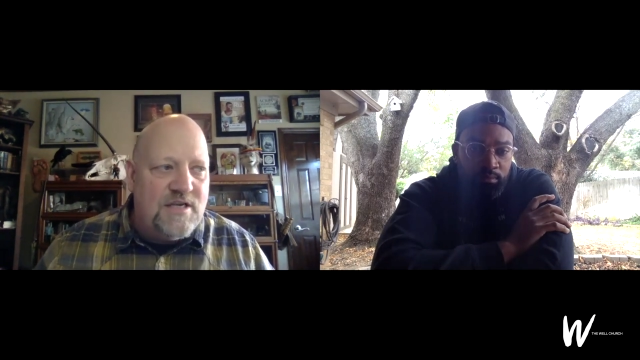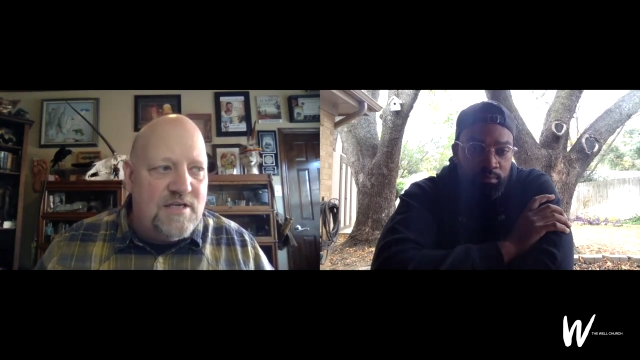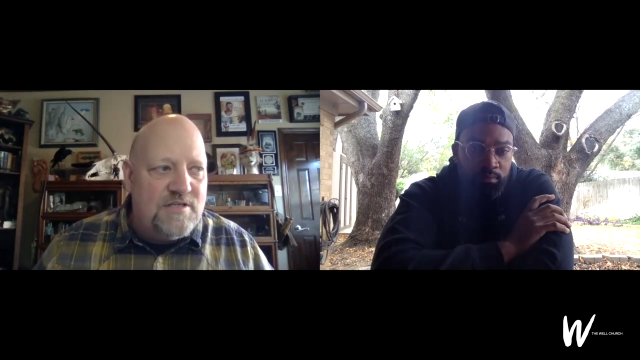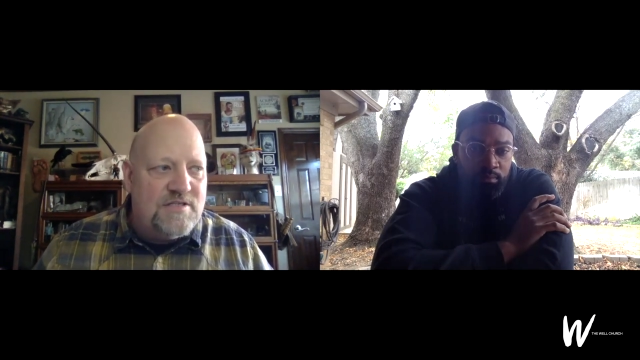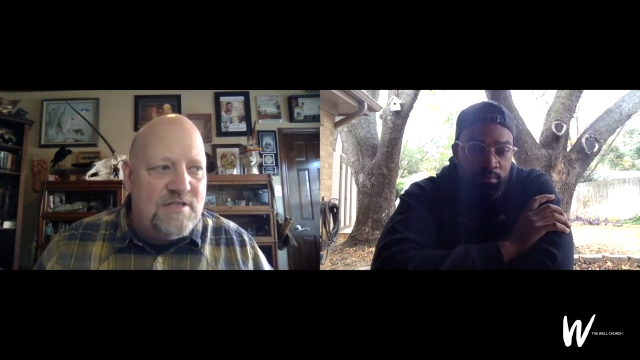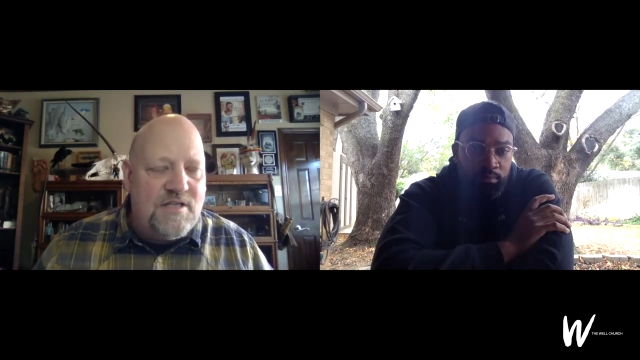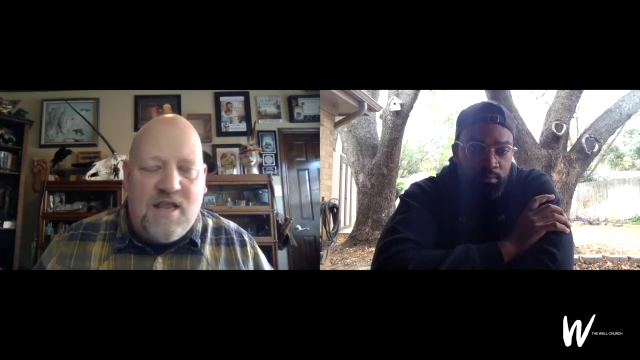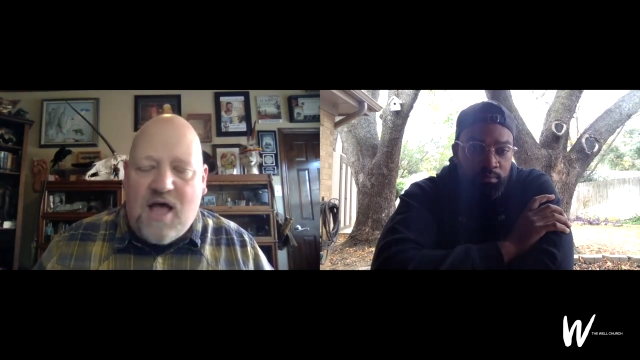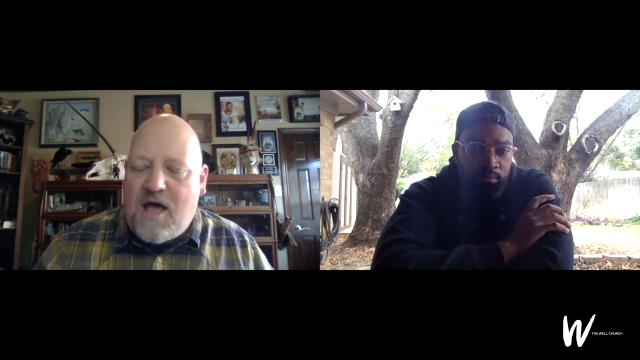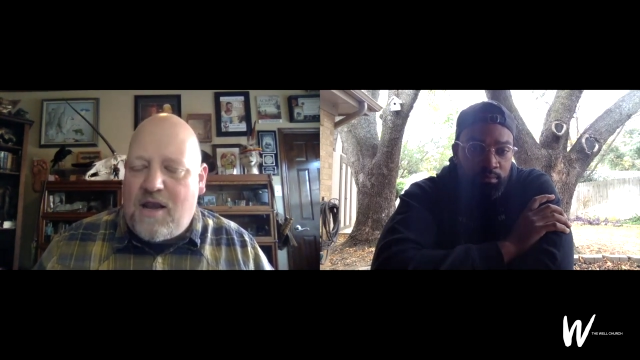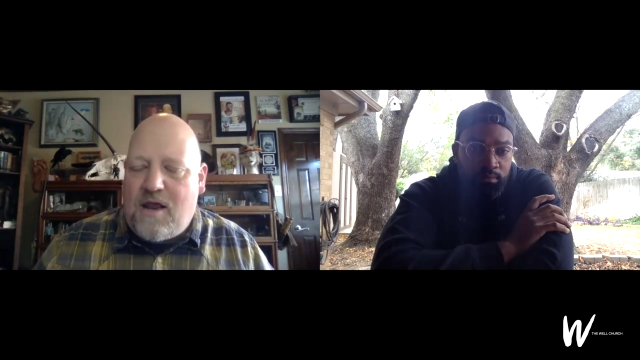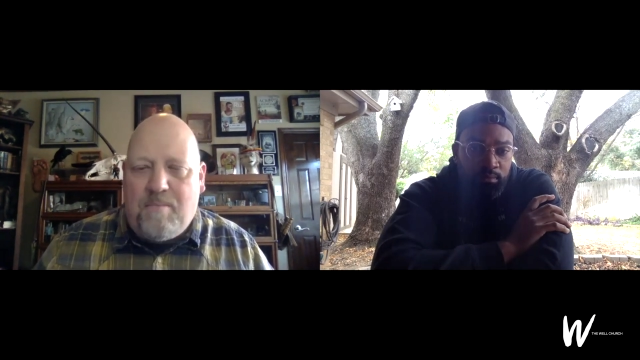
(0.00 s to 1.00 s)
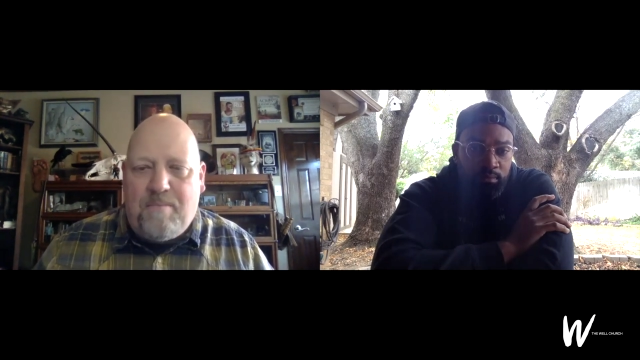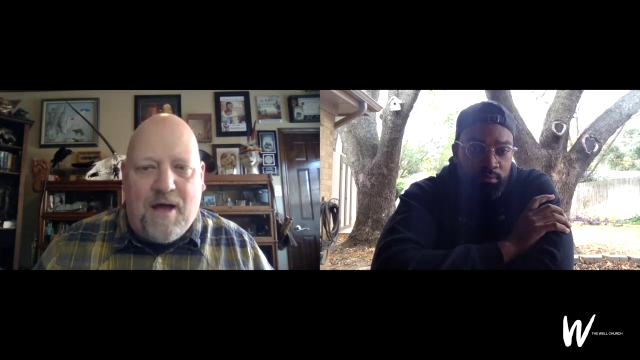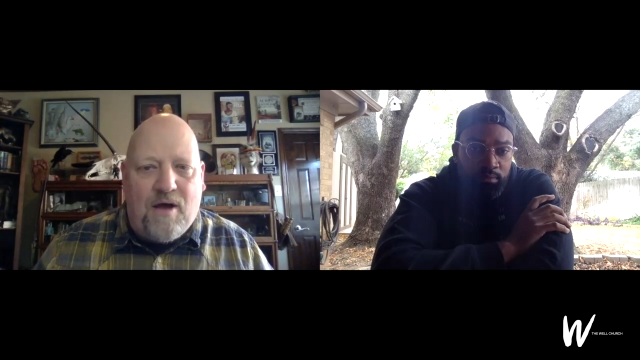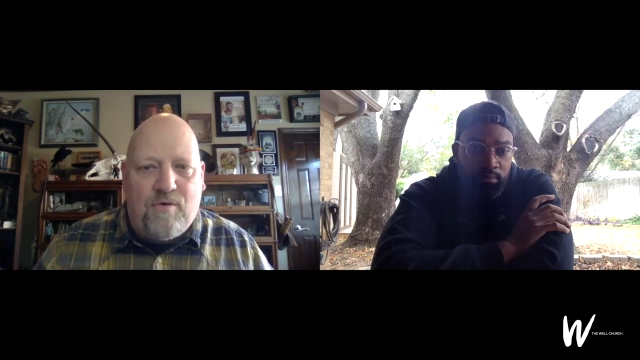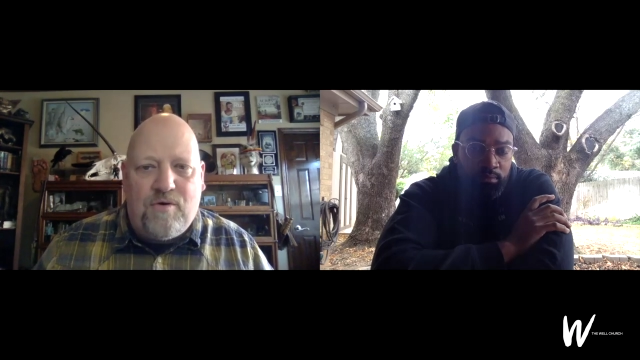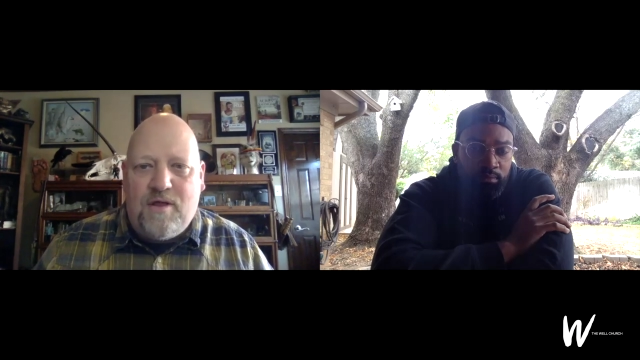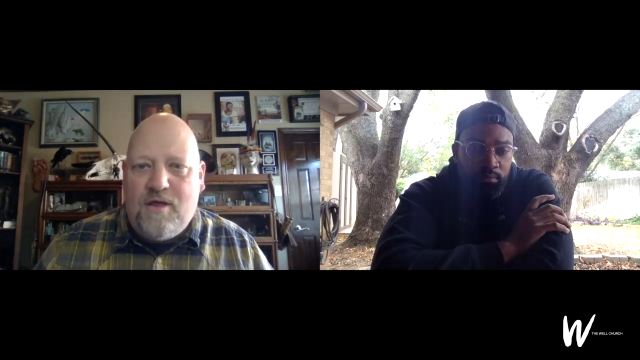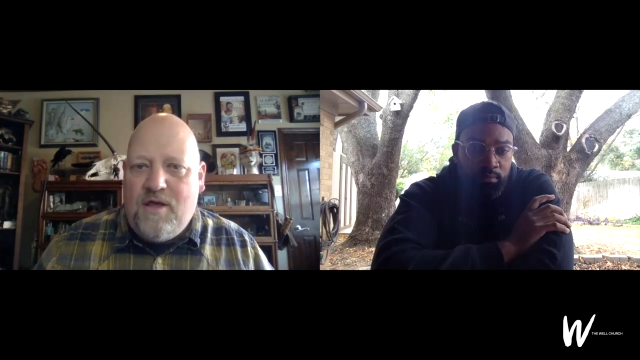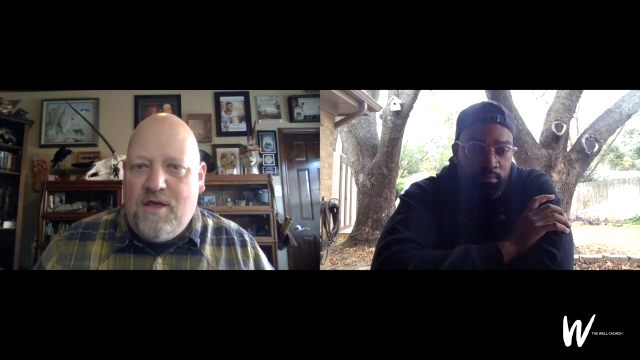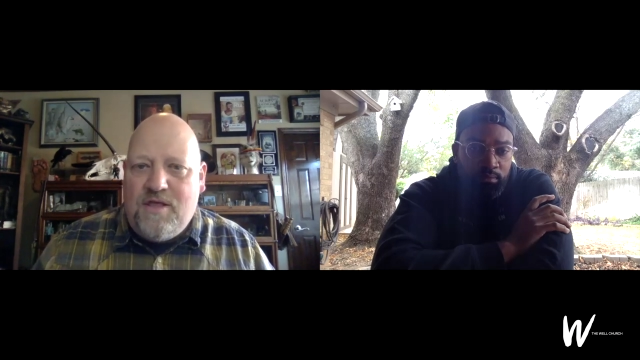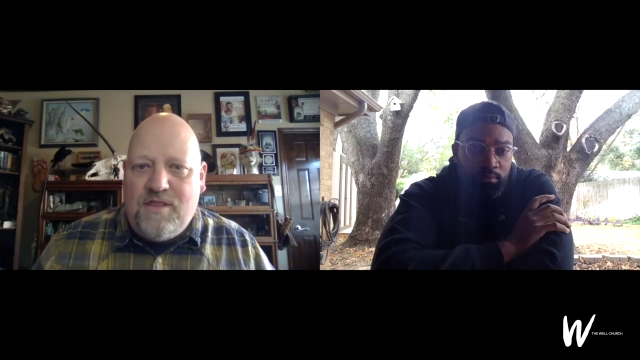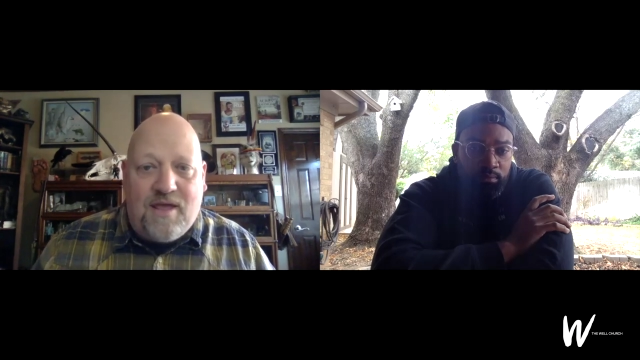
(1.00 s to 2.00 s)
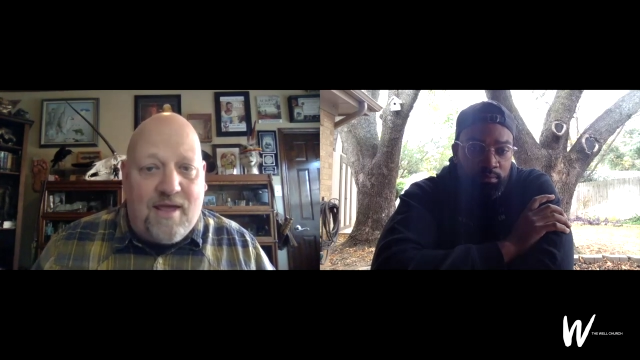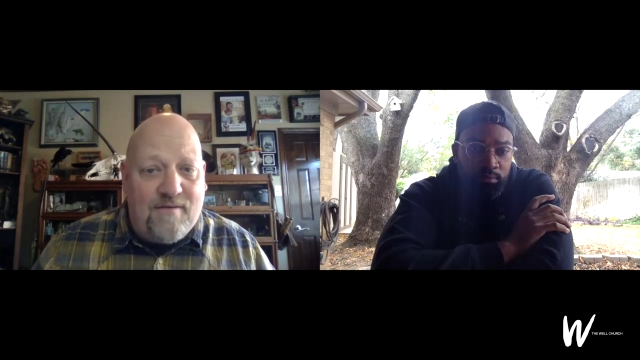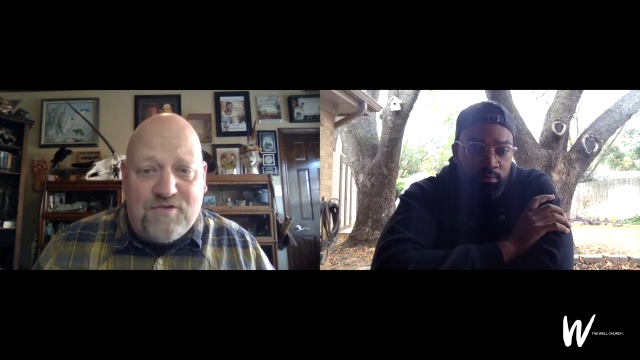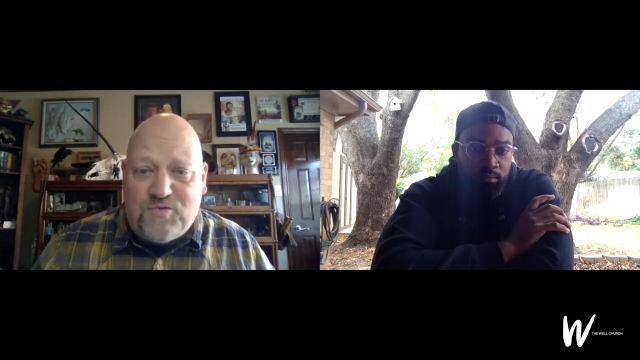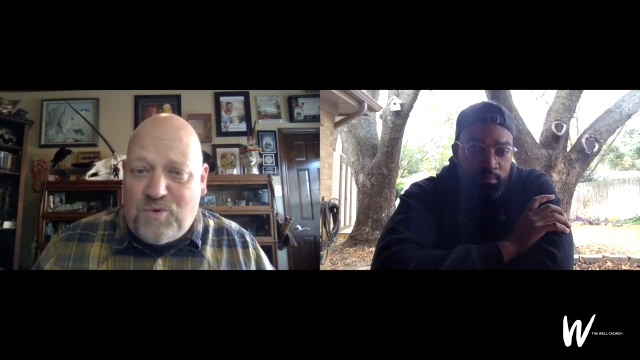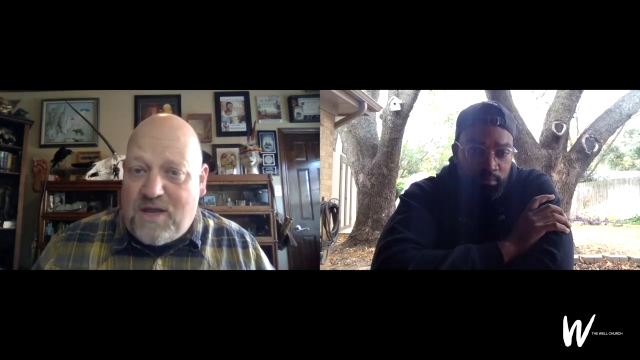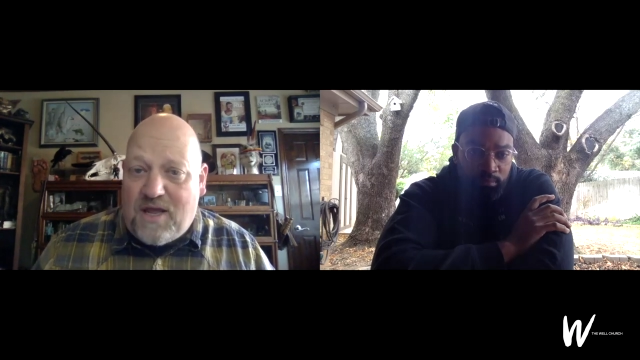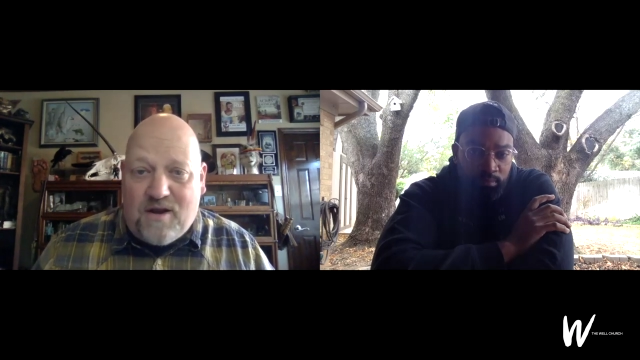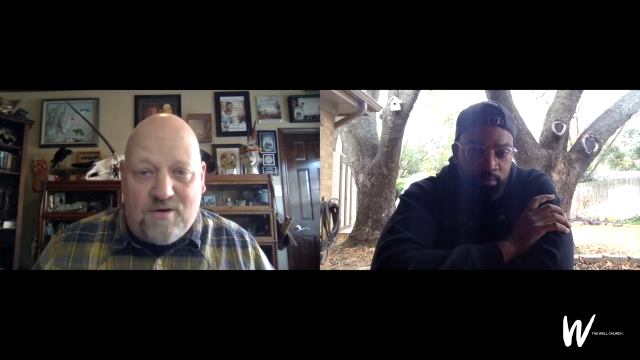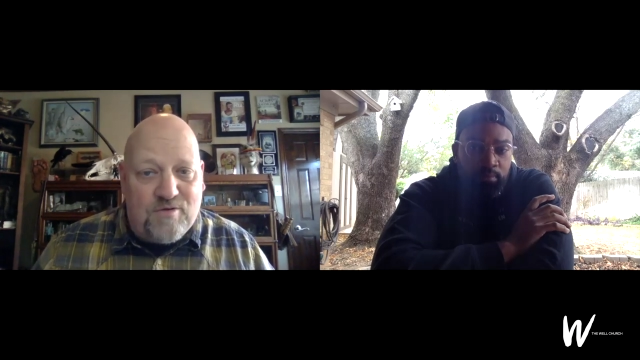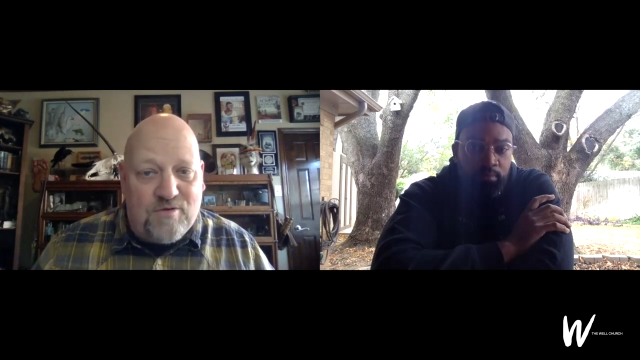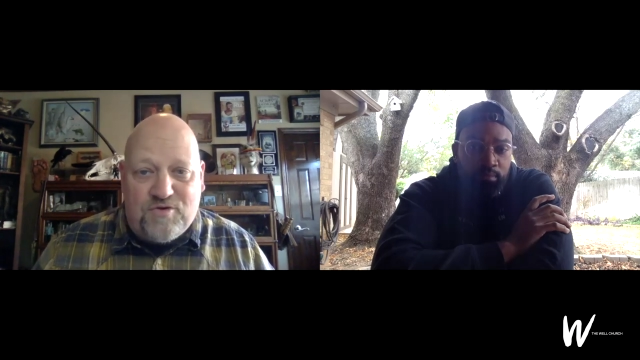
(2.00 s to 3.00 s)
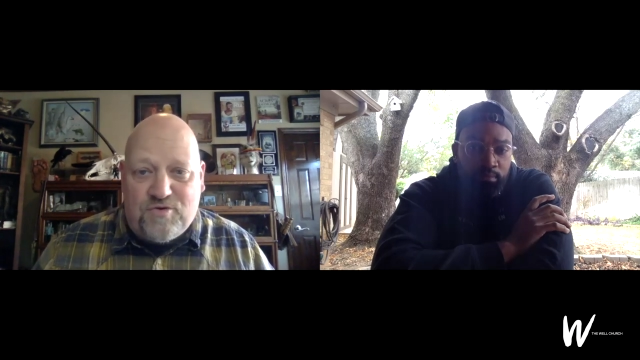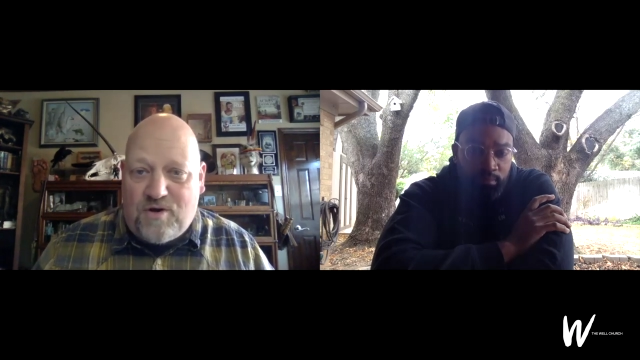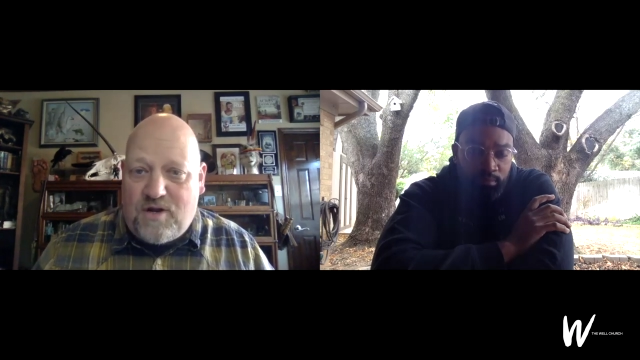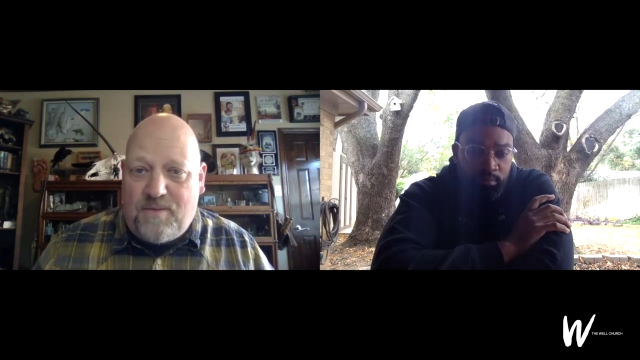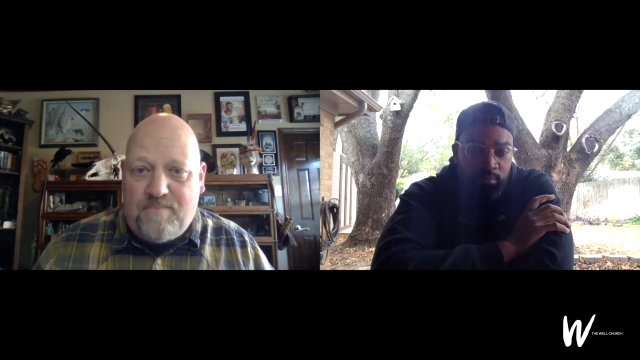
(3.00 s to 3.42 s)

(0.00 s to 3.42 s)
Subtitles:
is not about the gifts we get under the tree.